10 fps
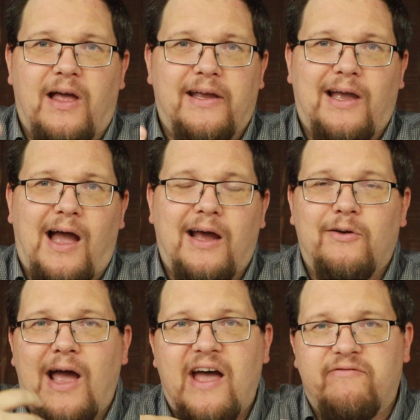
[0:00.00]
Like, I
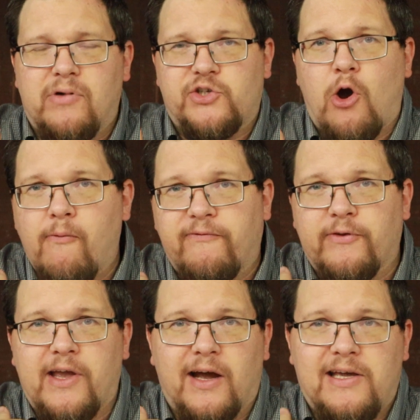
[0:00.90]
don't have much hope
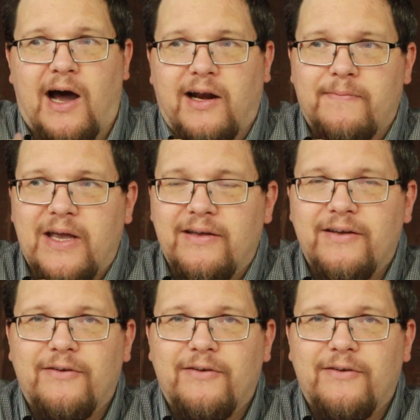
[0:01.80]
for the economy,